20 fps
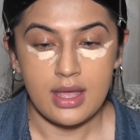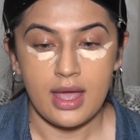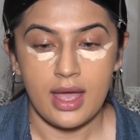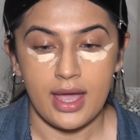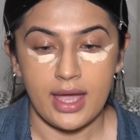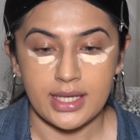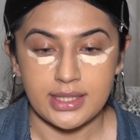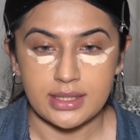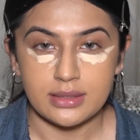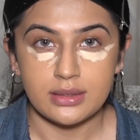
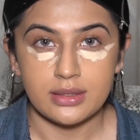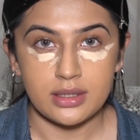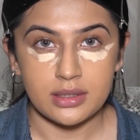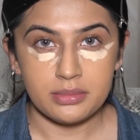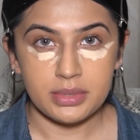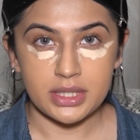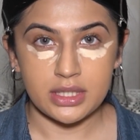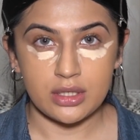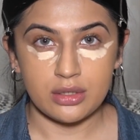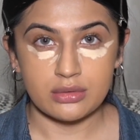and a little
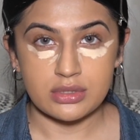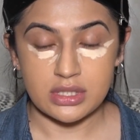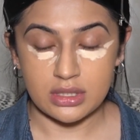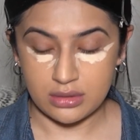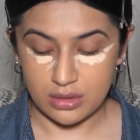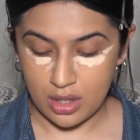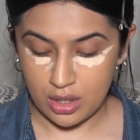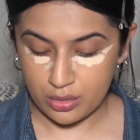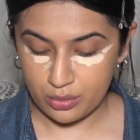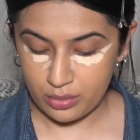bit goes a
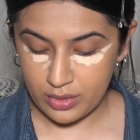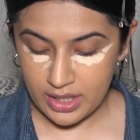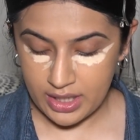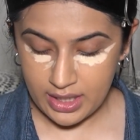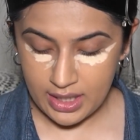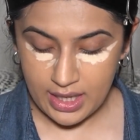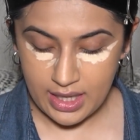long way.